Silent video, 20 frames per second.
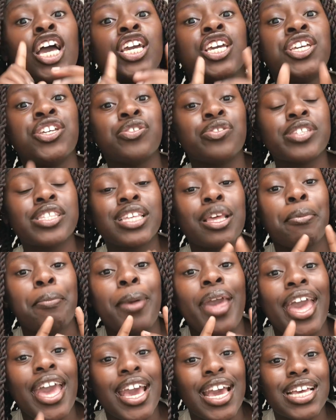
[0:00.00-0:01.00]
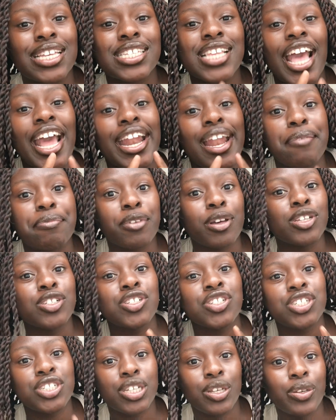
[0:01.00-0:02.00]
using pegs, and I'm going
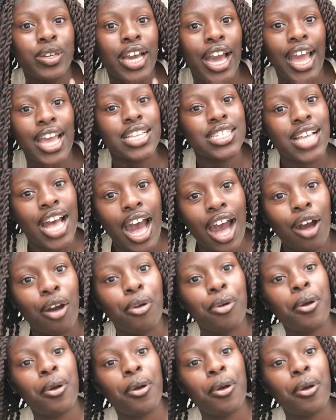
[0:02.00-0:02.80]
to show you guys how